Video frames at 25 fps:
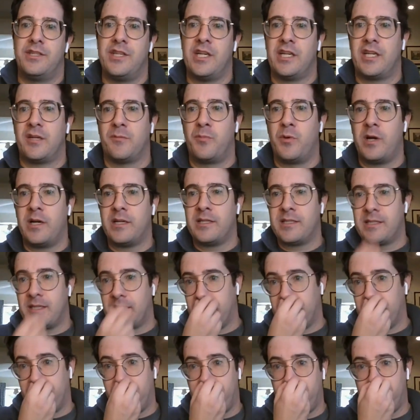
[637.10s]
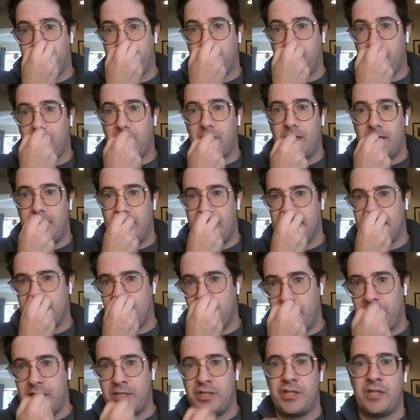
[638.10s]
Jake DeBrusk, as
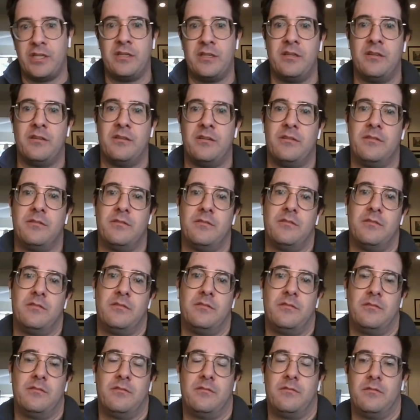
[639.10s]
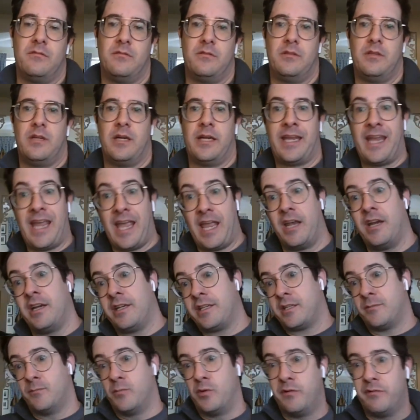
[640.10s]
I mentioned, a
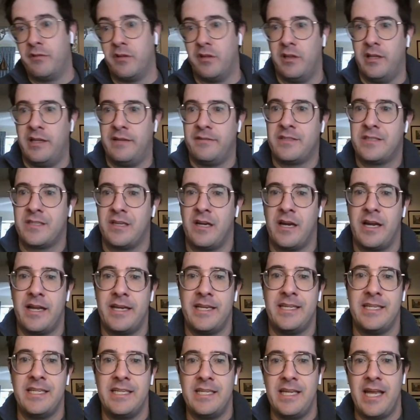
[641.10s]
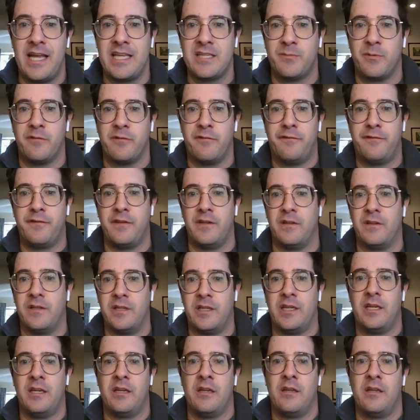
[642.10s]
candidate to move to the left side. He has been
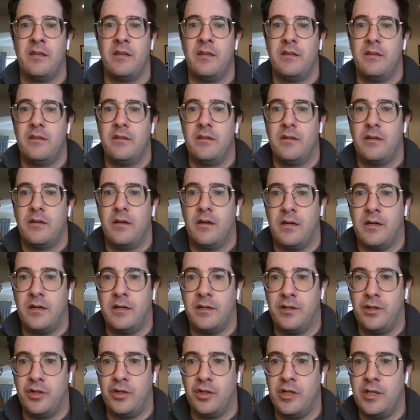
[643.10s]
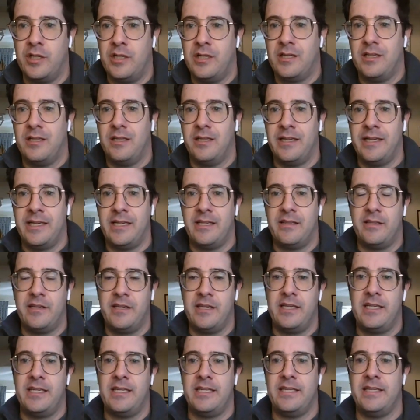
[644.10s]
feeling good
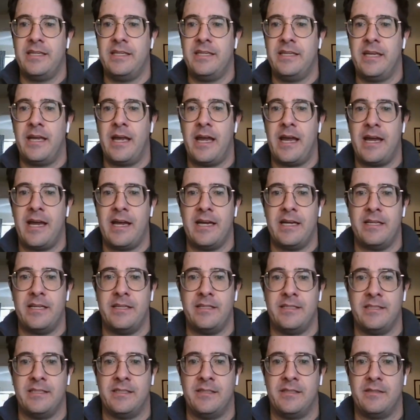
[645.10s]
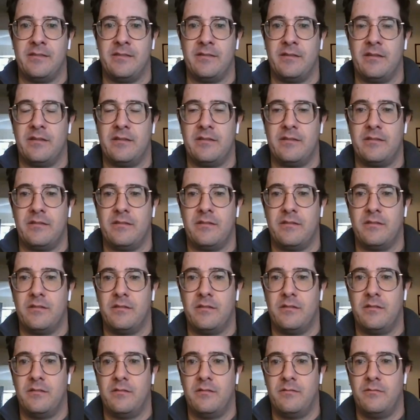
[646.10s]
lately. He has
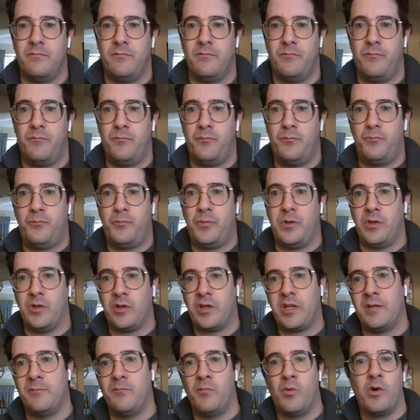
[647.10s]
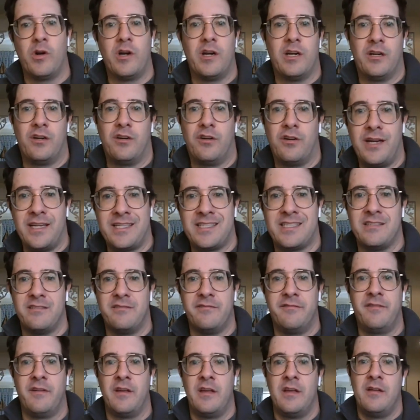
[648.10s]
been looking more
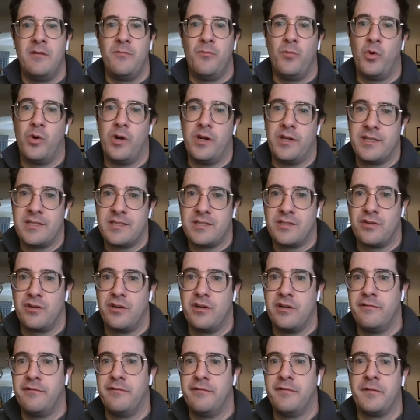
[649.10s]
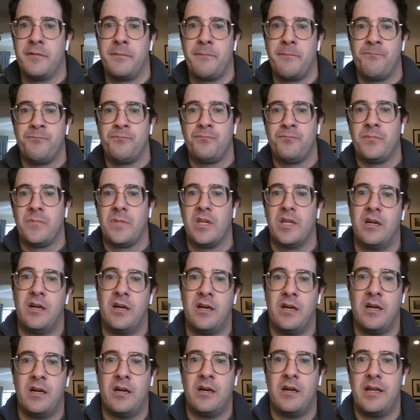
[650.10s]
aggressive, more assertive,
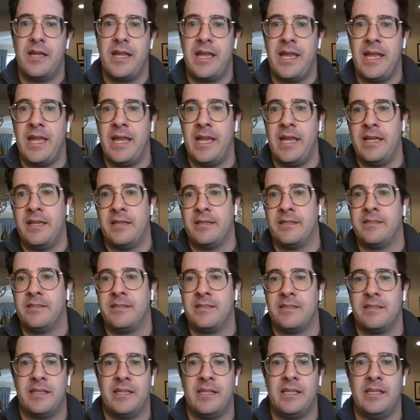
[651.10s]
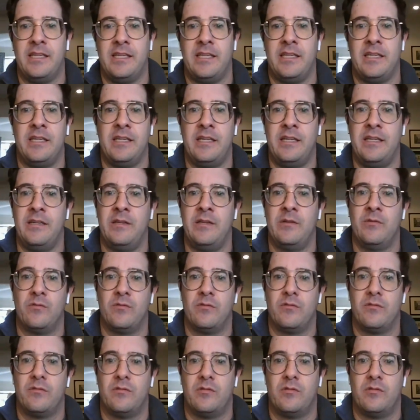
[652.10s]
and he